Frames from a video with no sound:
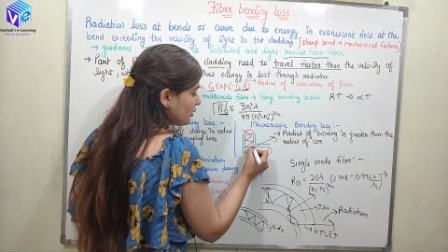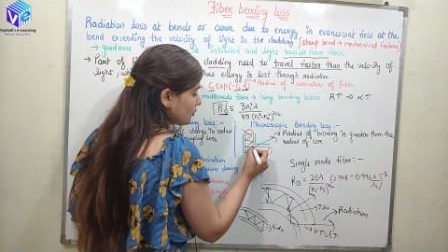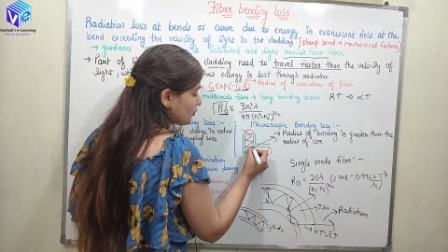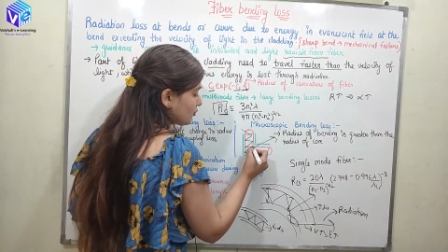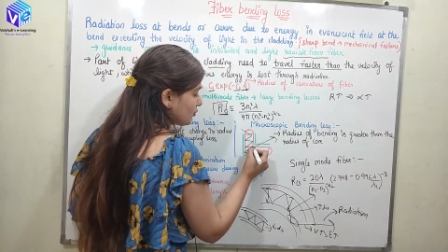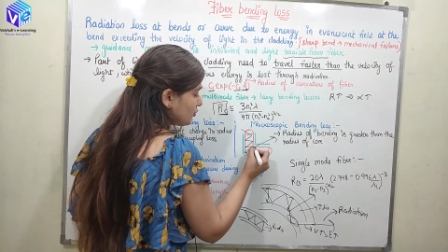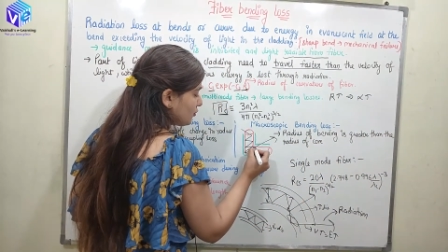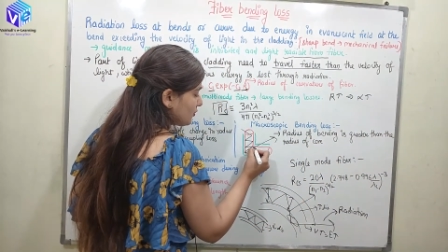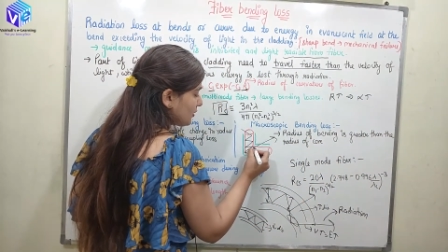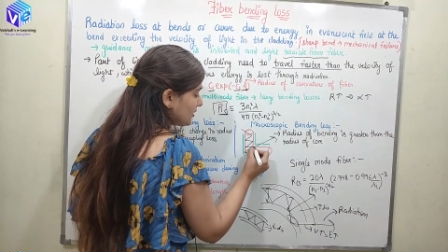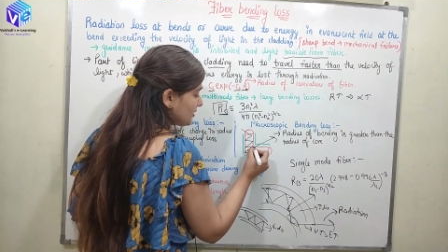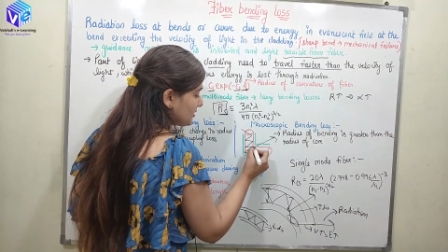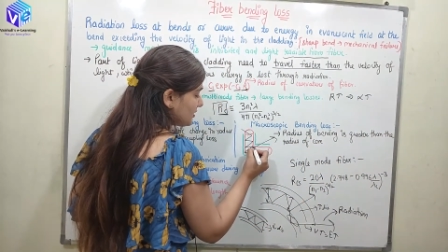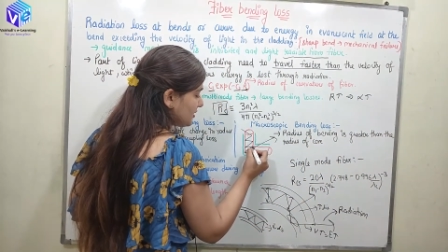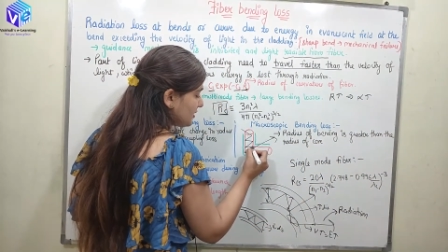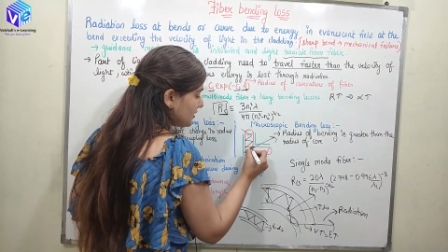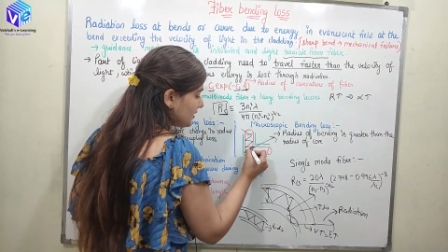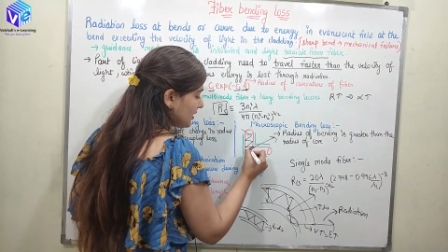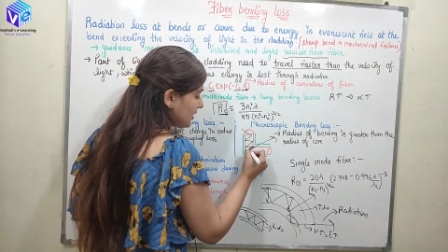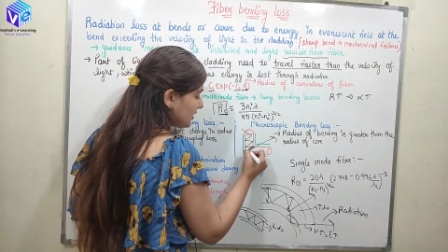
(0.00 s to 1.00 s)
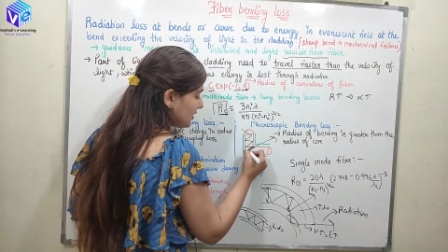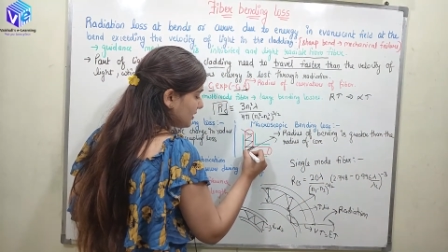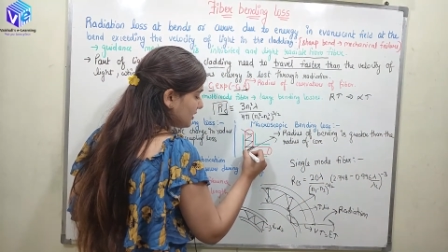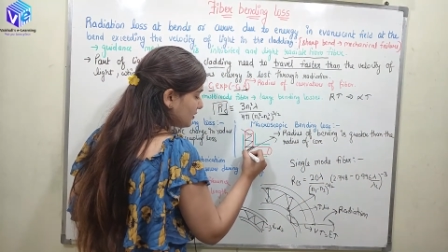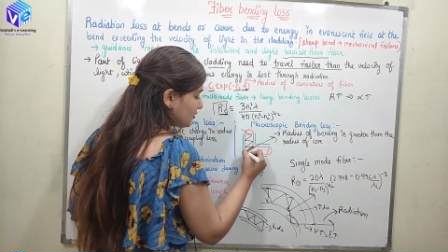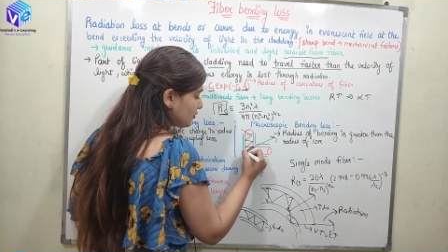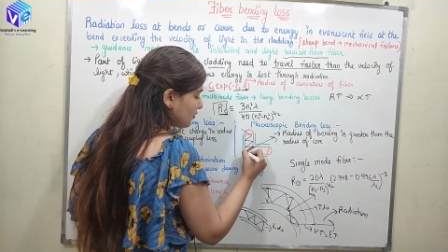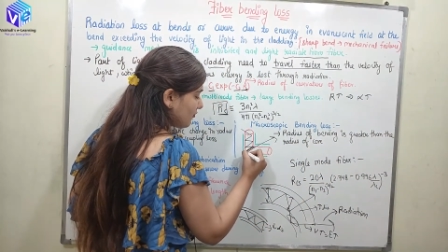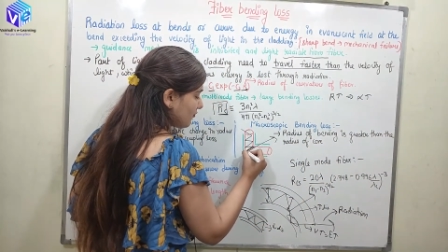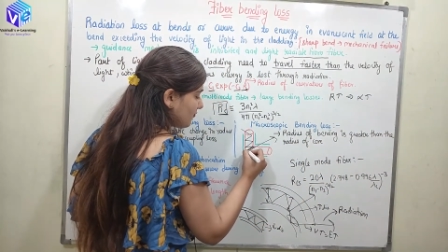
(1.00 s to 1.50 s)
So you can see
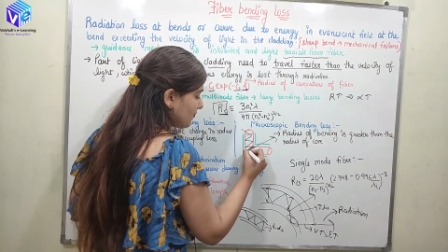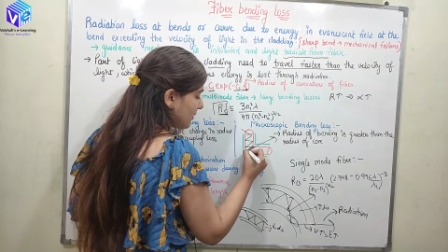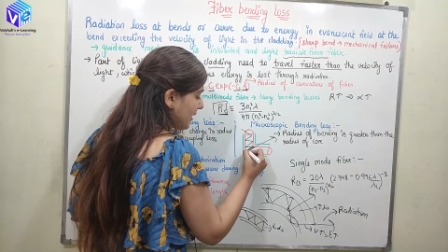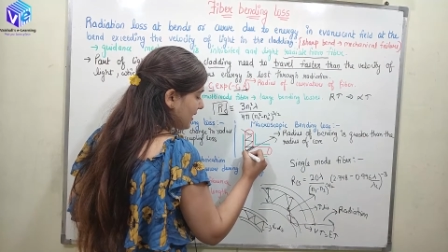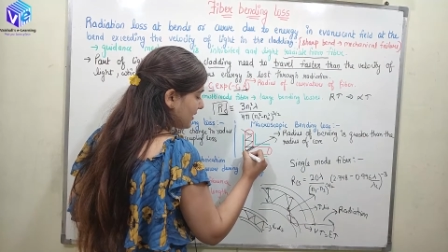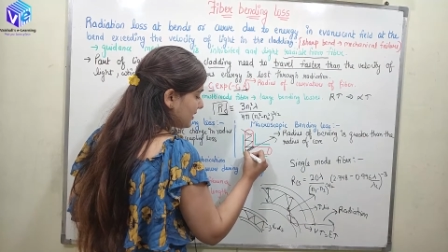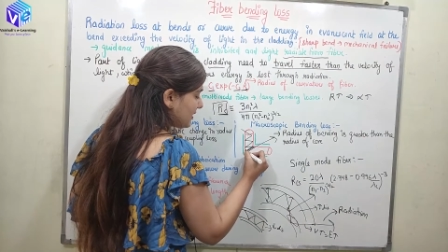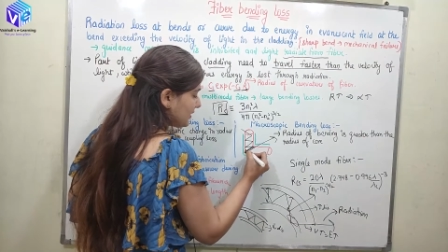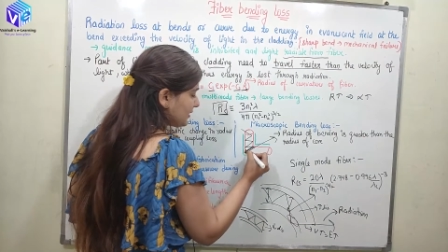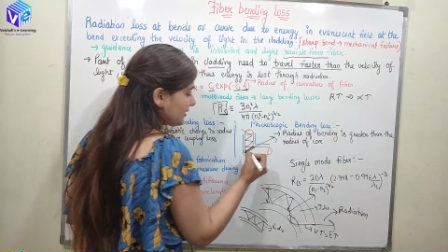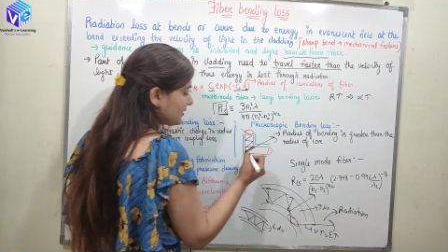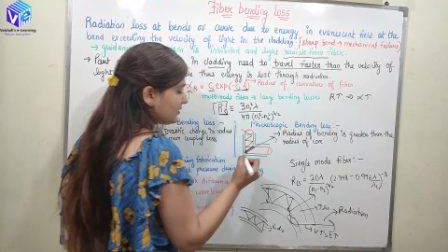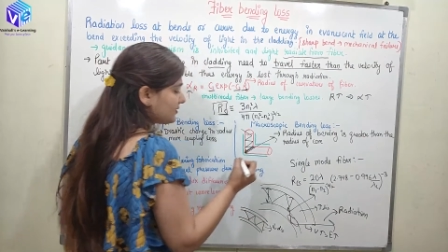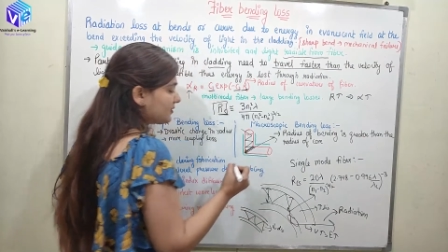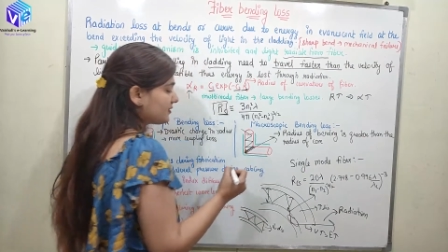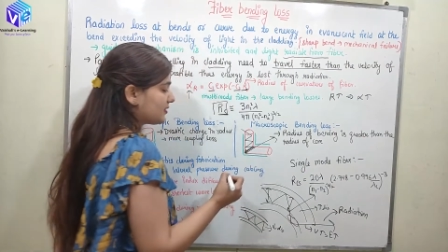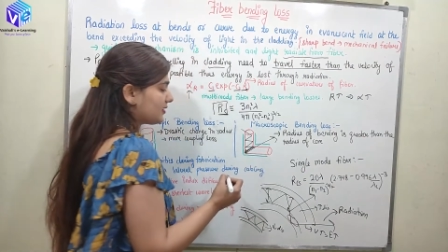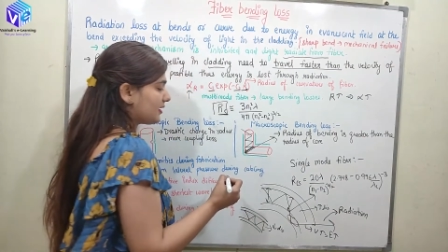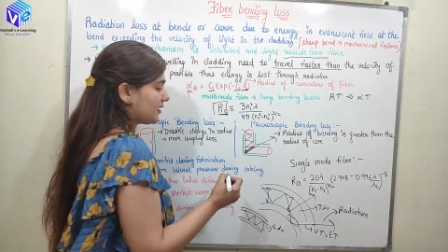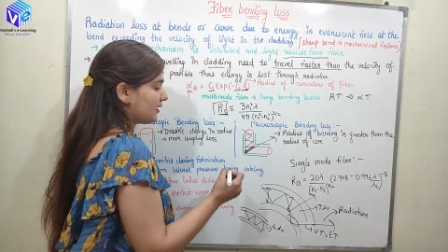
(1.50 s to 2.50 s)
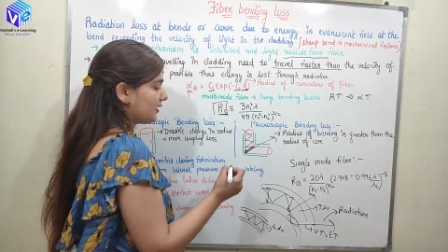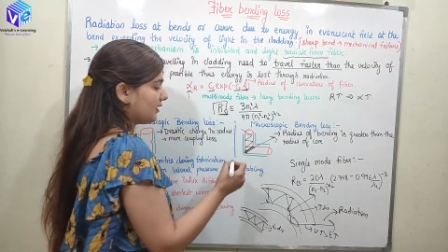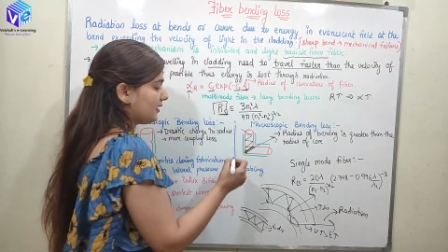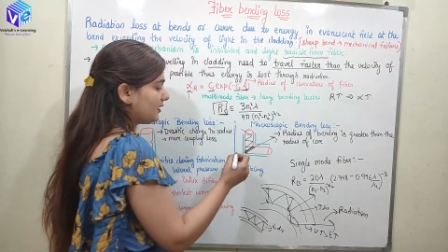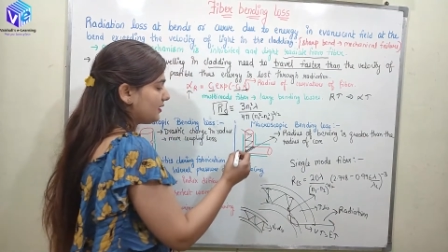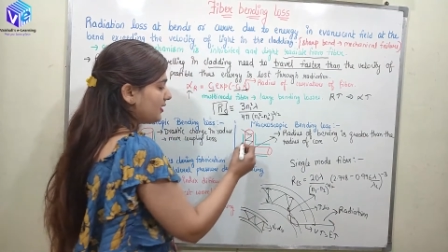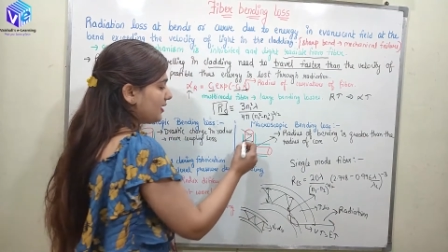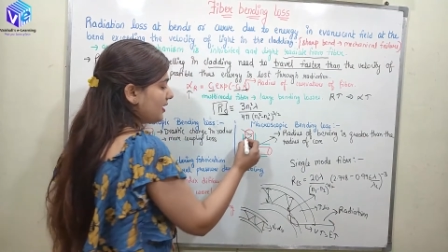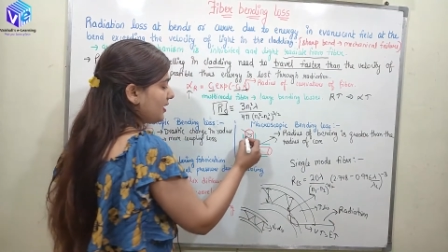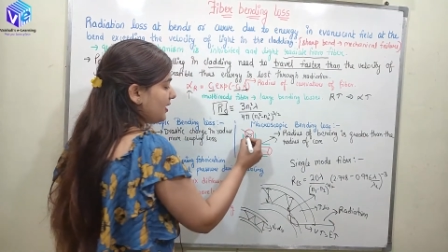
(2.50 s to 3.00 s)
radius of bending is here.